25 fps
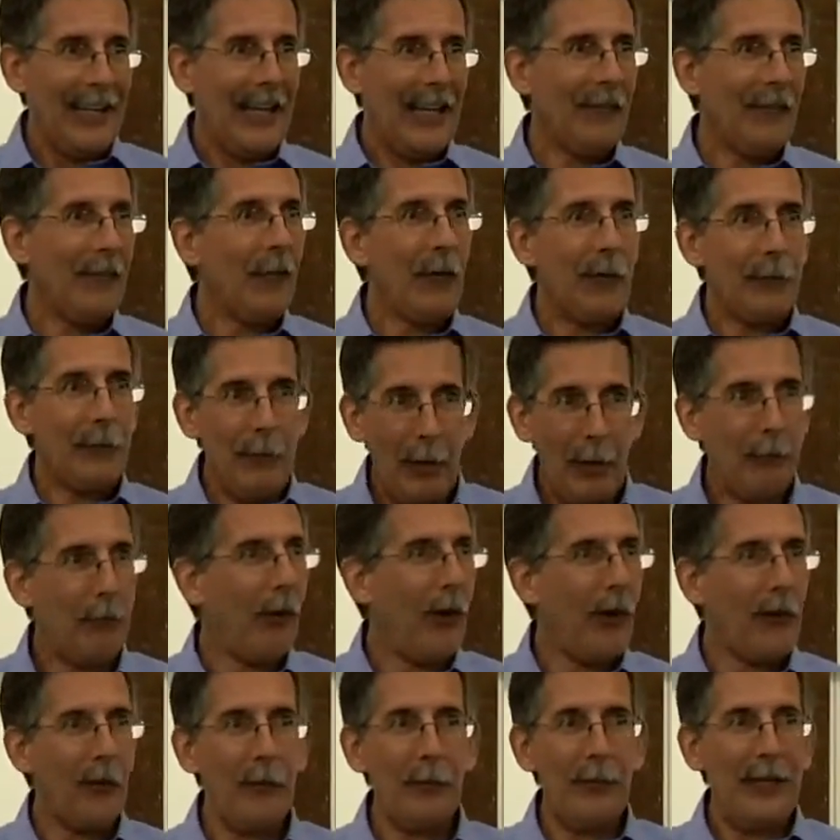even with my
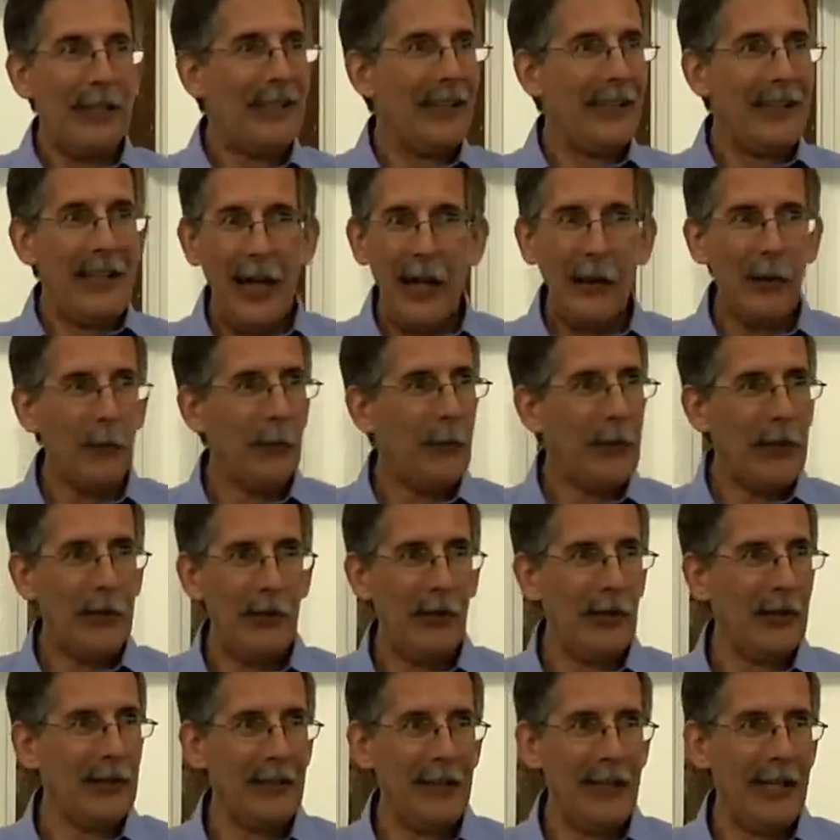brother and me together, we
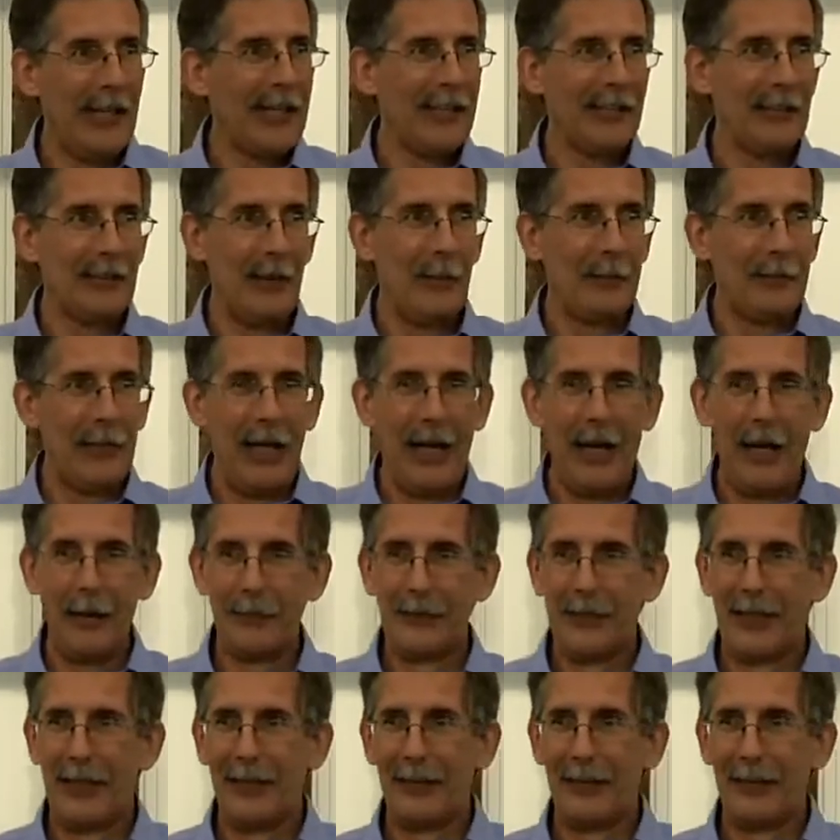couldn't get it sometimes.